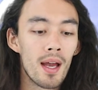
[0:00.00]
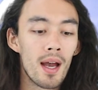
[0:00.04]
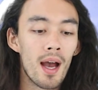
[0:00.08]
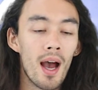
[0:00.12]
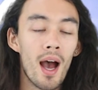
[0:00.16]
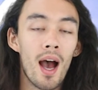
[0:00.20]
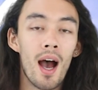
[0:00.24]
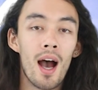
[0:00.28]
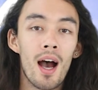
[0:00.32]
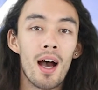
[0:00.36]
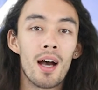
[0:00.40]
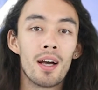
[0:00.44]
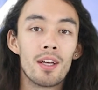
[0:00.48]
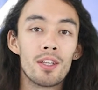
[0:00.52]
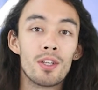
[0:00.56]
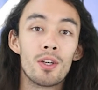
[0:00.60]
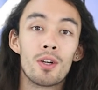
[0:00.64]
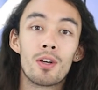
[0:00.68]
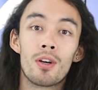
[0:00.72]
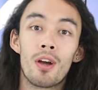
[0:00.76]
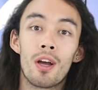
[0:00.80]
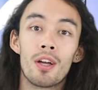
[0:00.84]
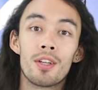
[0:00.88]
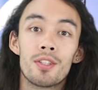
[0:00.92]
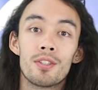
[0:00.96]
Uh, you're
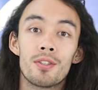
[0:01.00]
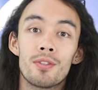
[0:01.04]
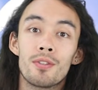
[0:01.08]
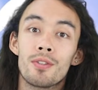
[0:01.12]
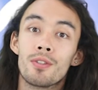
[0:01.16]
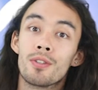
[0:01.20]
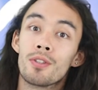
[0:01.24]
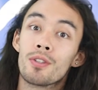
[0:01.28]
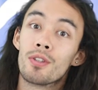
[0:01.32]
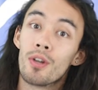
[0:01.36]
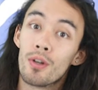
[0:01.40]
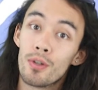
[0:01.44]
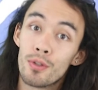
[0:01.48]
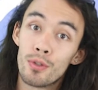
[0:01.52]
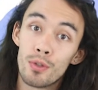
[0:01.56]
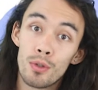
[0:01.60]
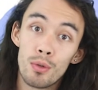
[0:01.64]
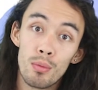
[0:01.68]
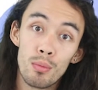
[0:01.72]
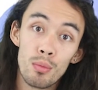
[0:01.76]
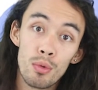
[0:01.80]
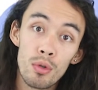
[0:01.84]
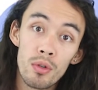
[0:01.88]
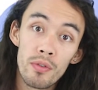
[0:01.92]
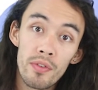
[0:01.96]
going to go to
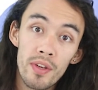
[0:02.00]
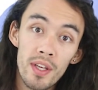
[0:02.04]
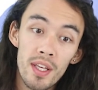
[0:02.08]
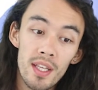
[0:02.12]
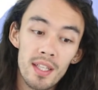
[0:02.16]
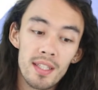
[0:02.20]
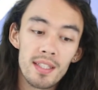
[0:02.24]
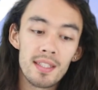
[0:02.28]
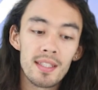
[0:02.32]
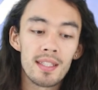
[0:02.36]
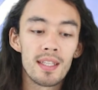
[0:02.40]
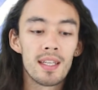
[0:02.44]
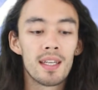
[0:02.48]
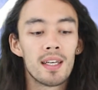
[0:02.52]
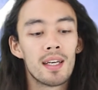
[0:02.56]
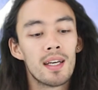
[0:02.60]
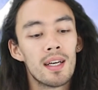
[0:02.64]
movies,